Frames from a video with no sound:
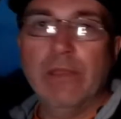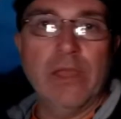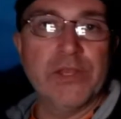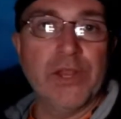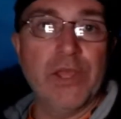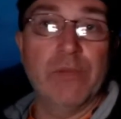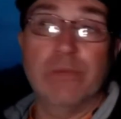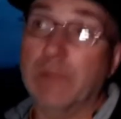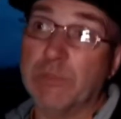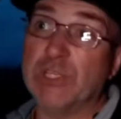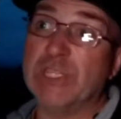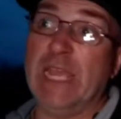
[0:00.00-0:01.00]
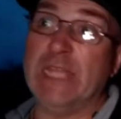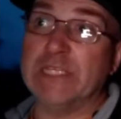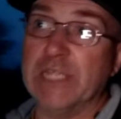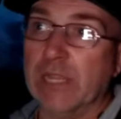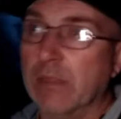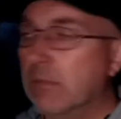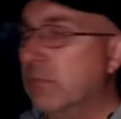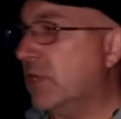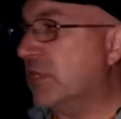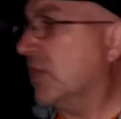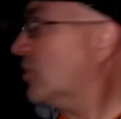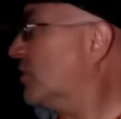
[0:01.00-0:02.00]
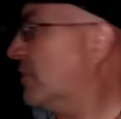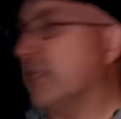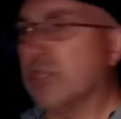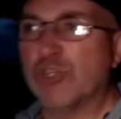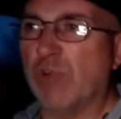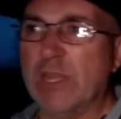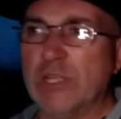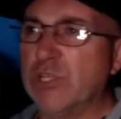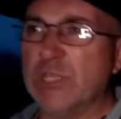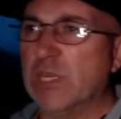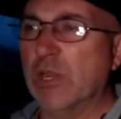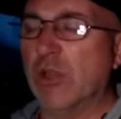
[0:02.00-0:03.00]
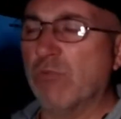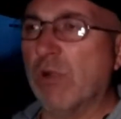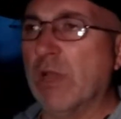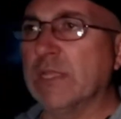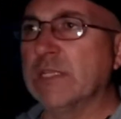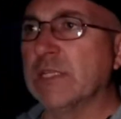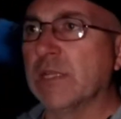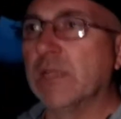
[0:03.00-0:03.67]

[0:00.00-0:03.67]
I don't know, just guessing. It looked a bit strange. It didn't look right.